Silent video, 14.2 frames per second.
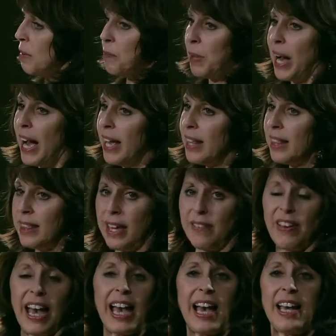but
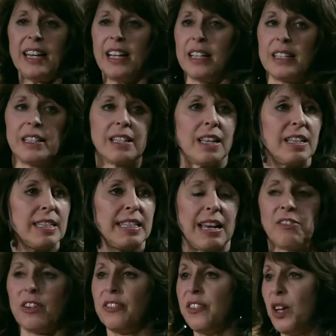they've had
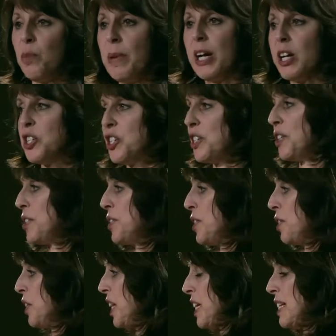several failed marriages,
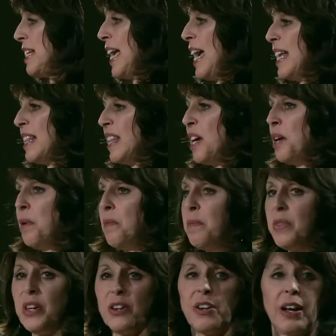their kids hate
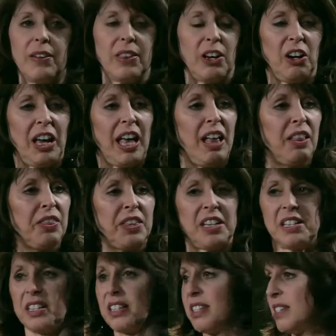them, their health
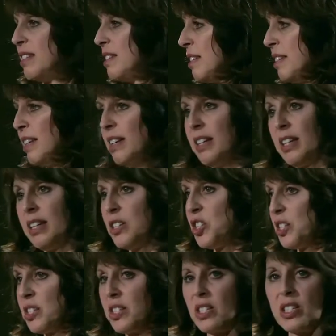is
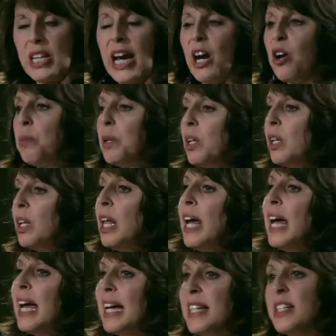just terrible.
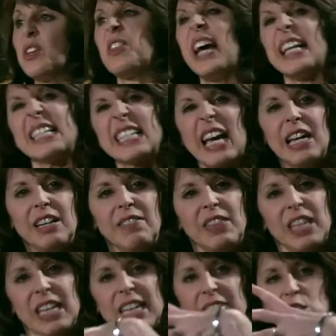And so that's kind of
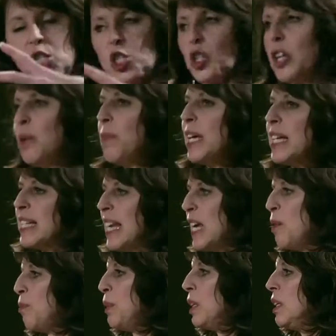the extreme
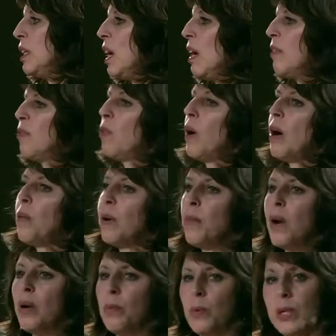example of what
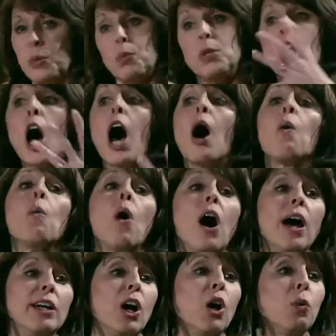we would not
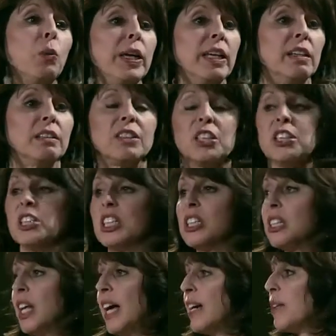want our wheel to look
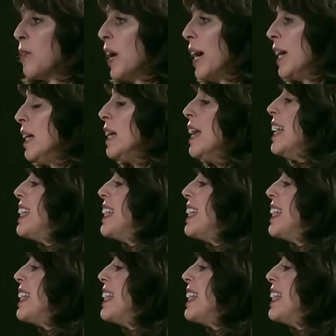like, right?